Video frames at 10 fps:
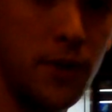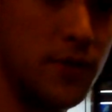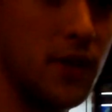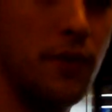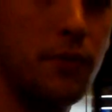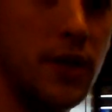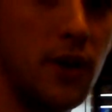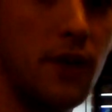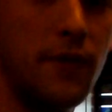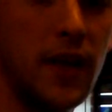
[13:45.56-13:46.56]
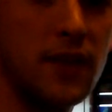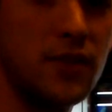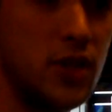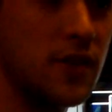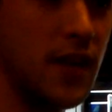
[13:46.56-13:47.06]
when there's a level three Dark
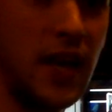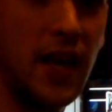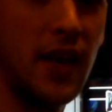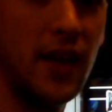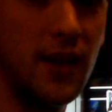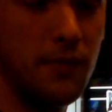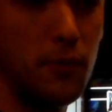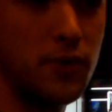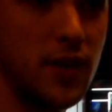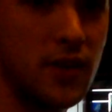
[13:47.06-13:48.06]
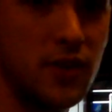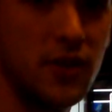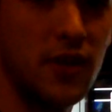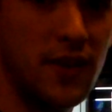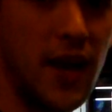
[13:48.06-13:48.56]
Phoenix, she's gonna get hit and most likely
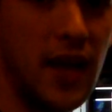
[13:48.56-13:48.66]
she's gonna